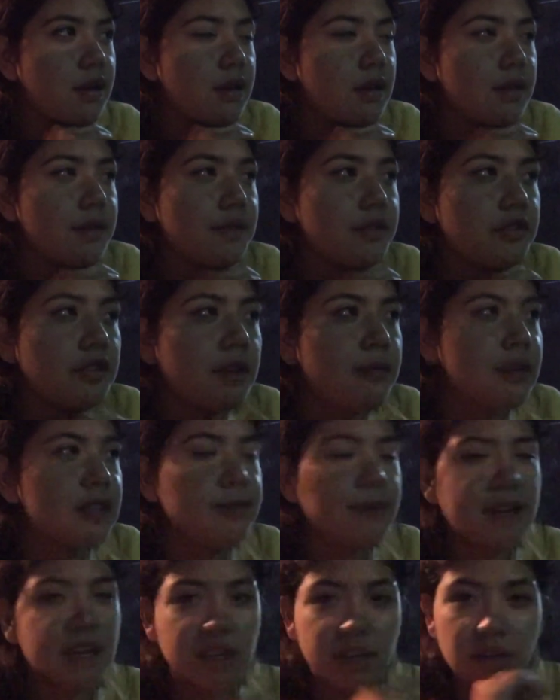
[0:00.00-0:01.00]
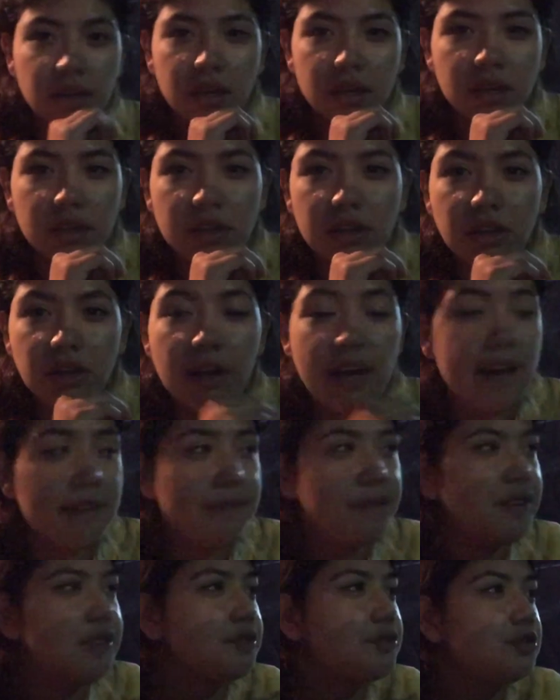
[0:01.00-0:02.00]
so much better. I
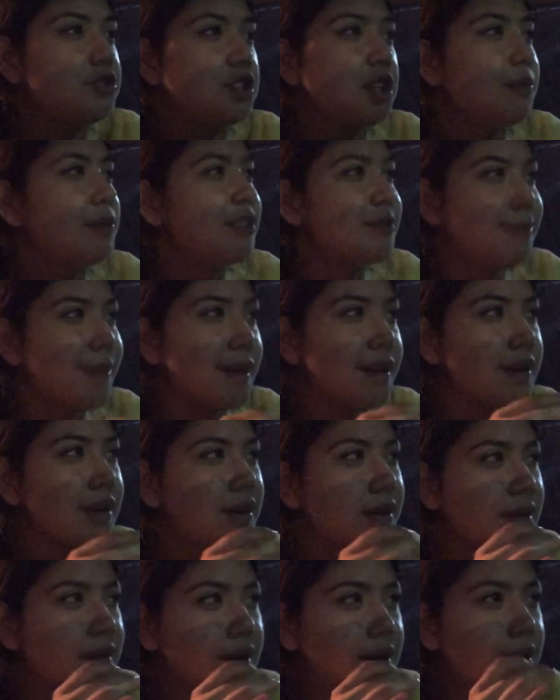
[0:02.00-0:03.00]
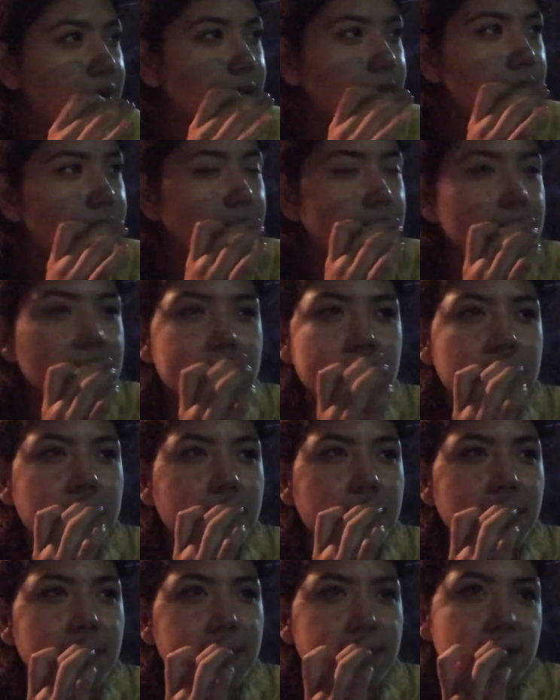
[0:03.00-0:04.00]
felt so much better. It
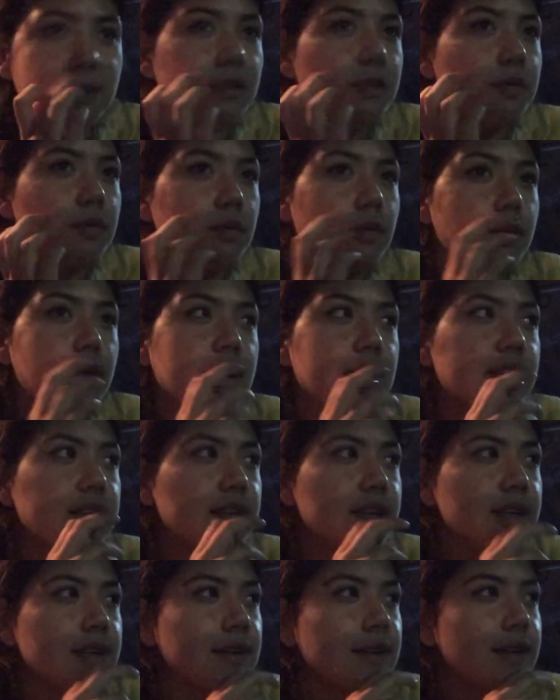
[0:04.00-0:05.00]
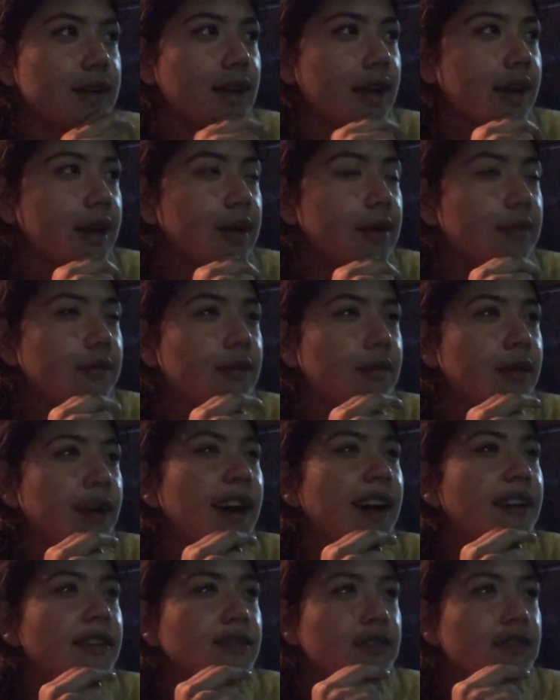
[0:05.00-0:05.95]
was weird, and it was wow.